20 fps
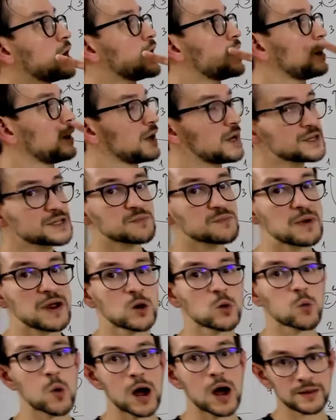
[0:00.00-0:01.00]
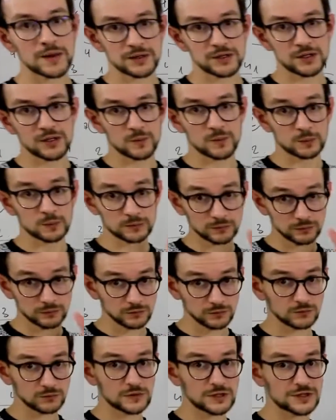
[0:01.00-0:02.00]
Let's make one
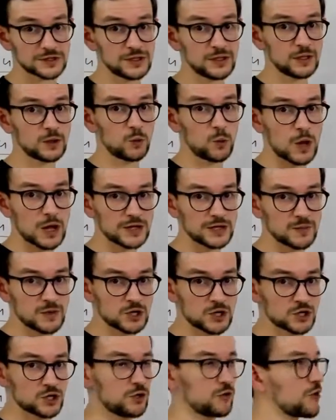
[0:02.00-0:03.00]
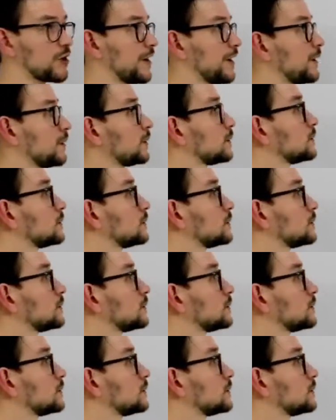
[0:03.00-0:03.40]
single one-dimensional array.